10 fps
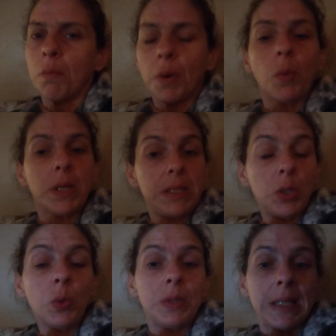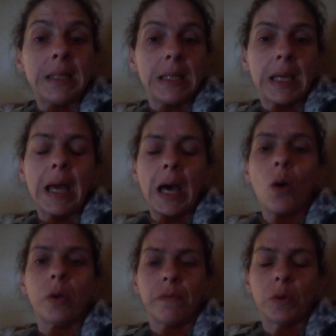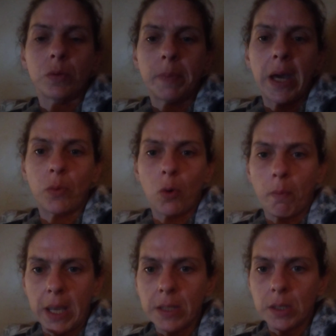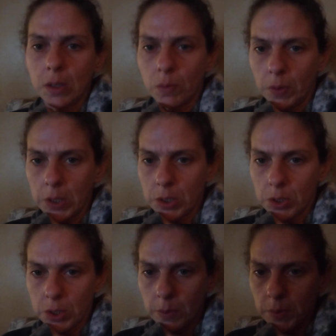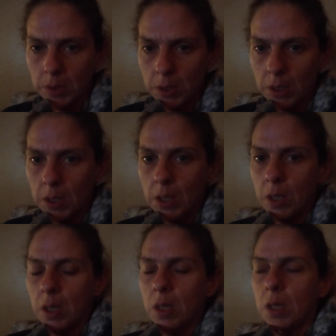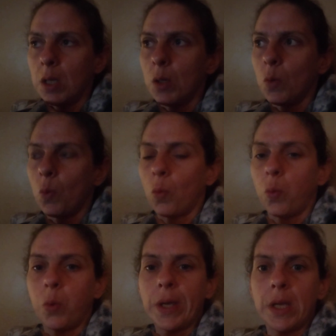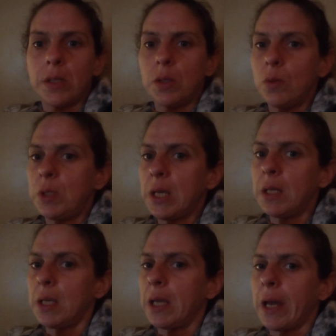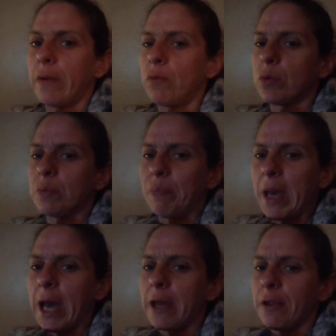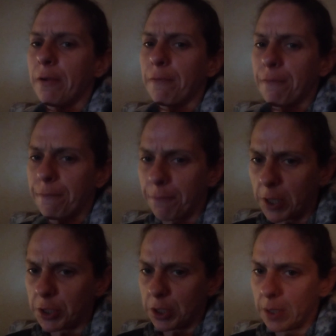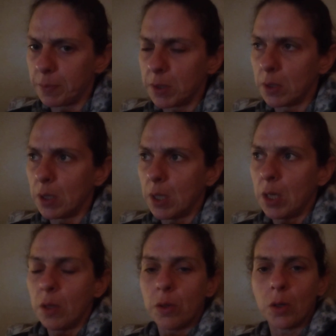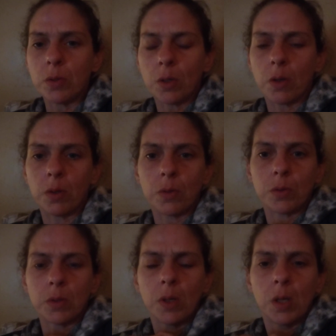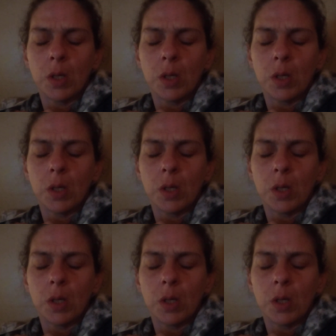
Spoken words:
But we do tend to get out of those bad romantic relationships. We do tend to get out of those bad friendships. Those are those